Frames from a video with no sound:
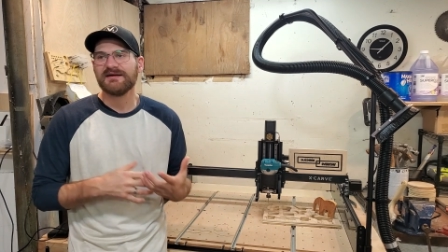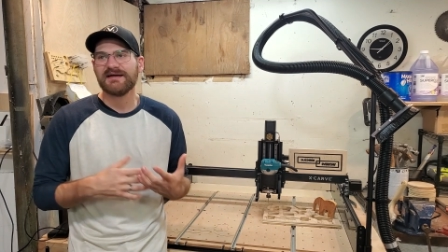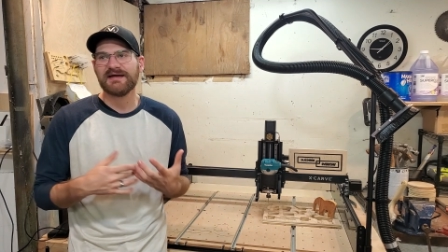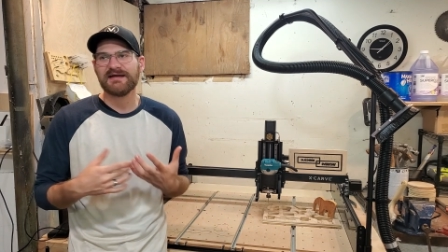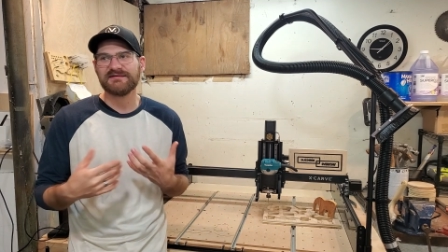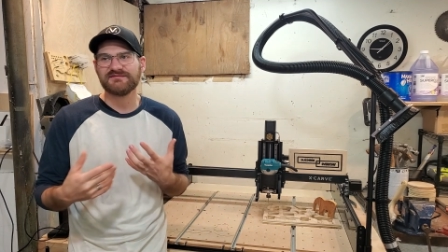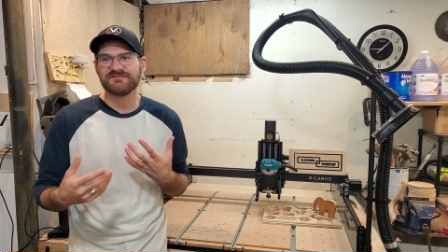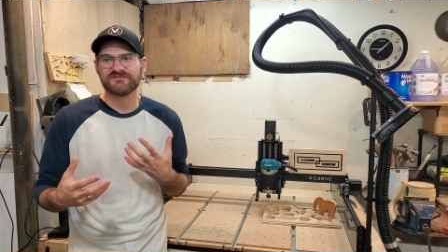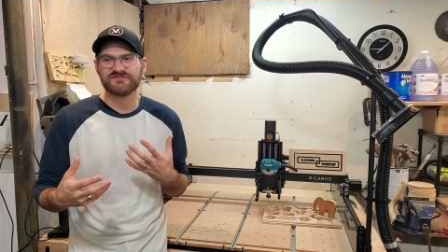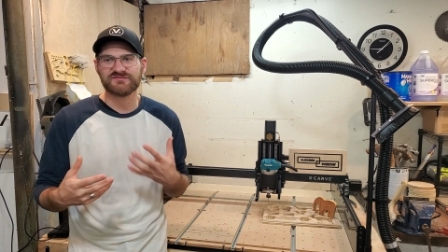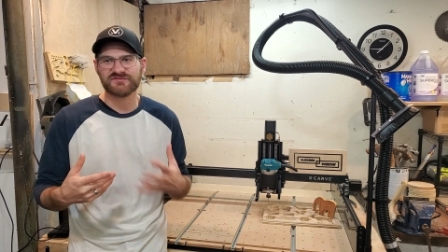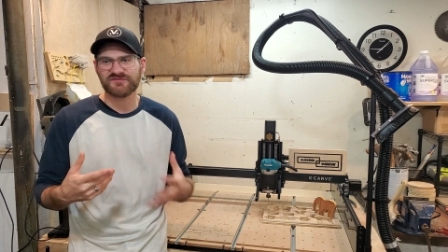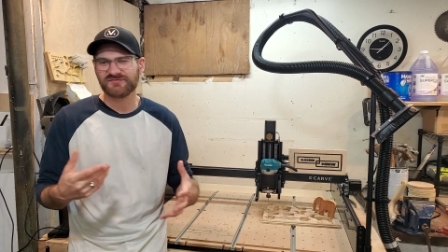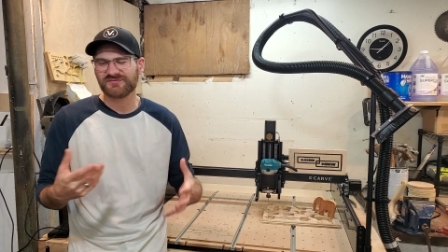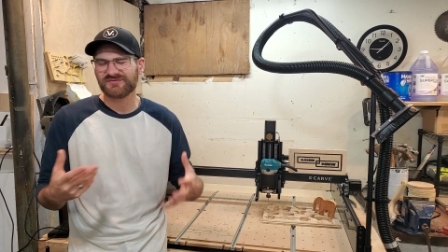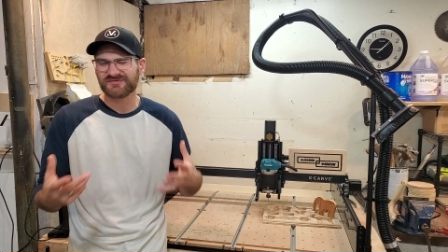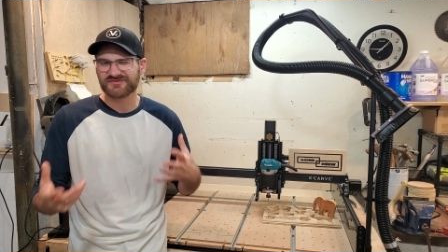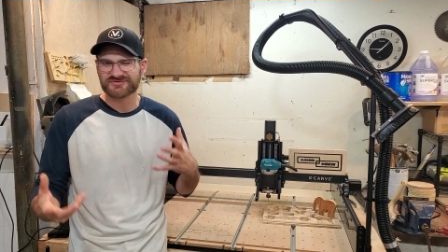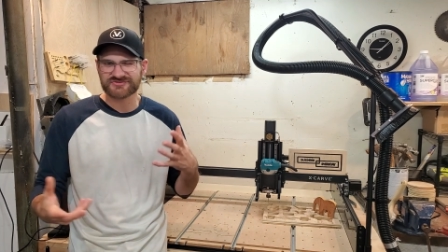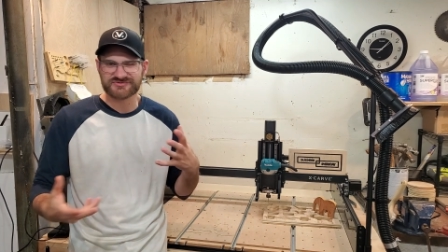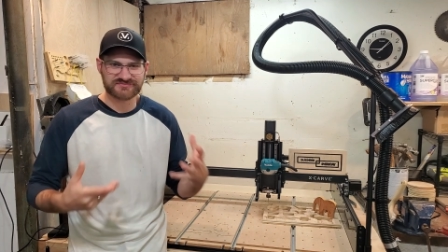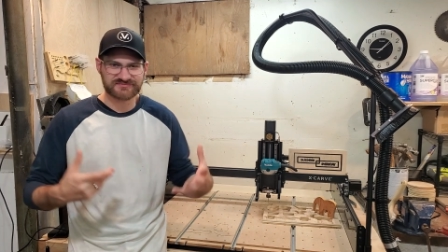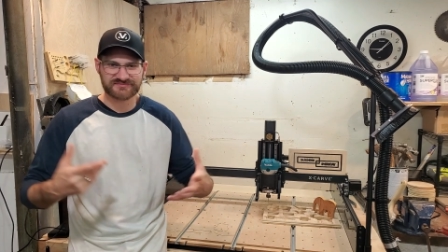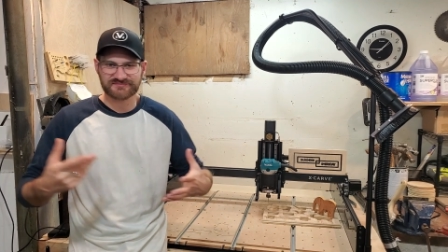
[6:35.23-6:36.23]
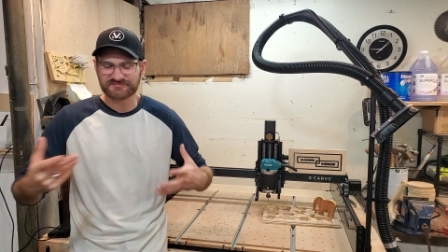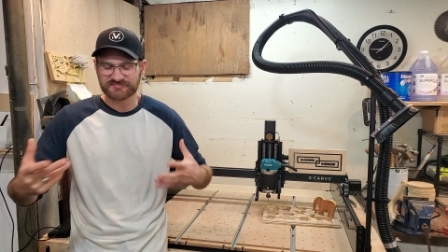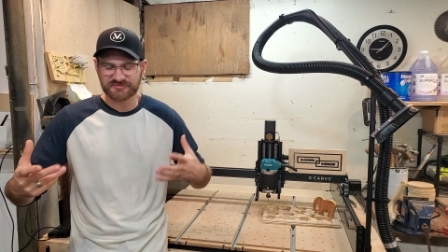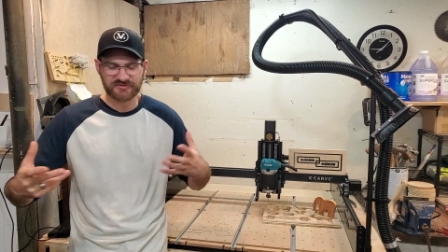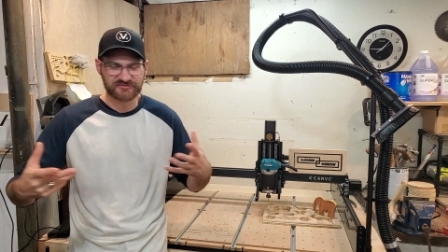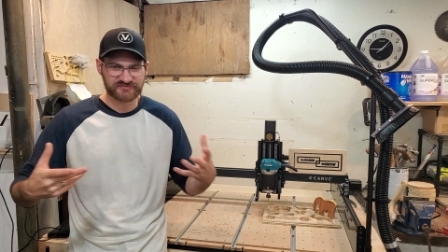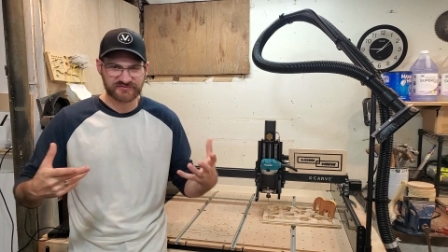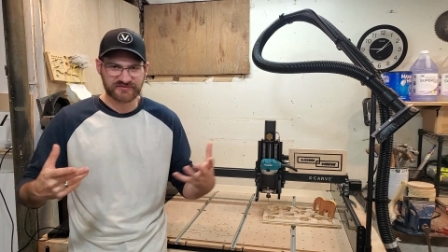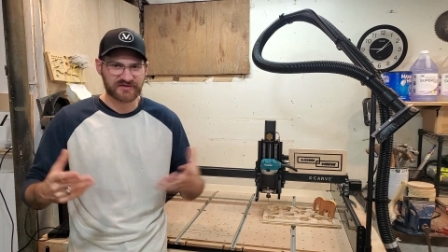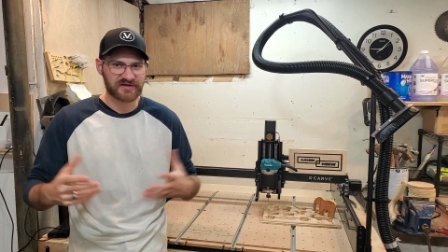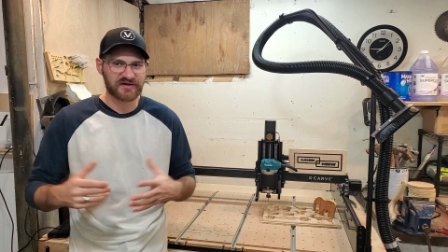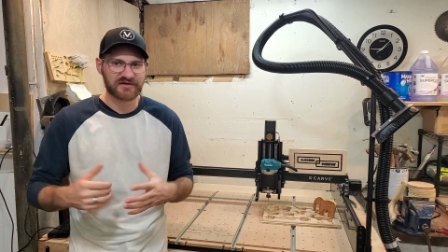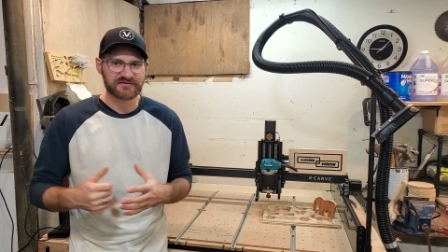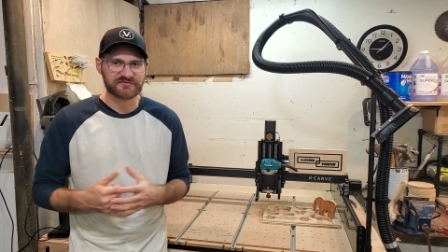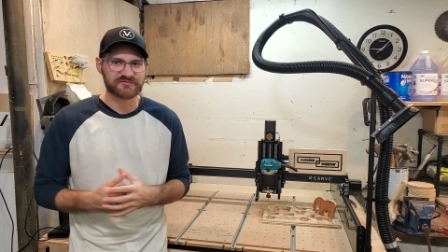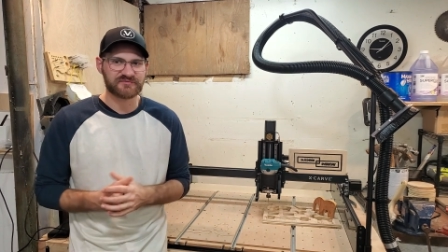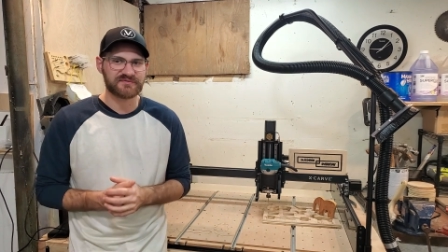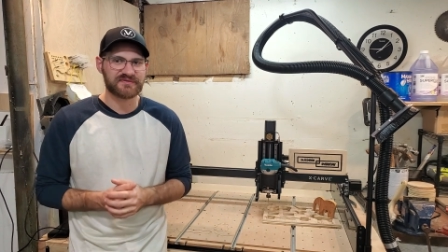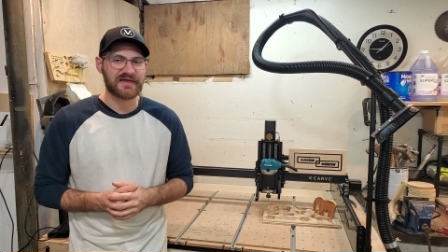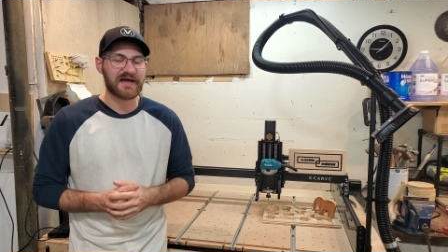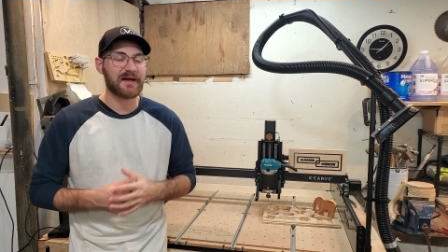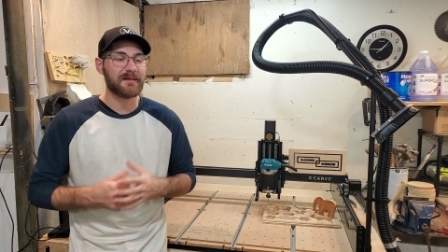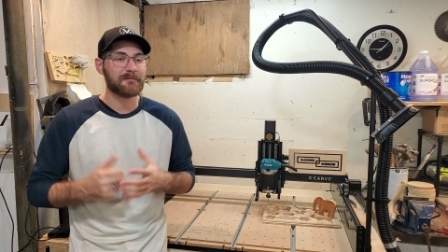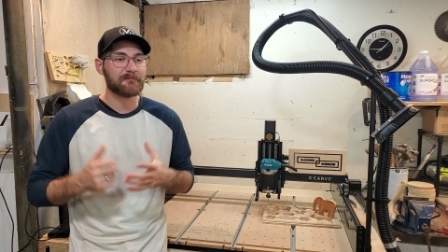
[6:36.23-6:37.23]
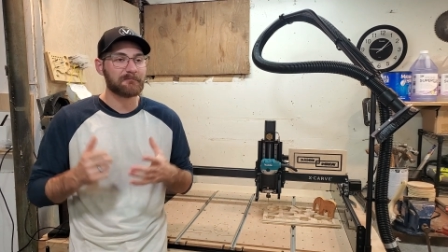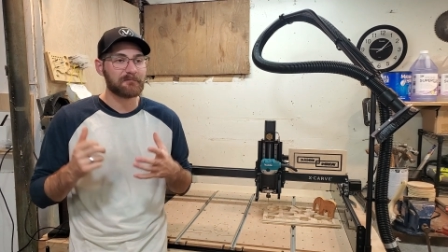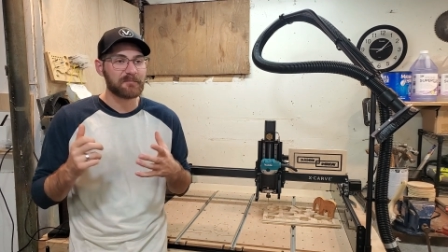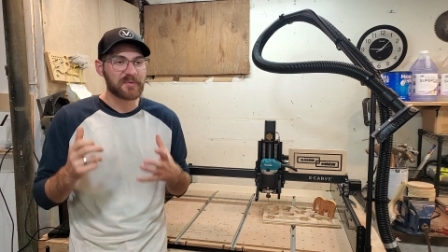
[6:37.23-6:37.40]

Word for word: and so there's pros and cons with that.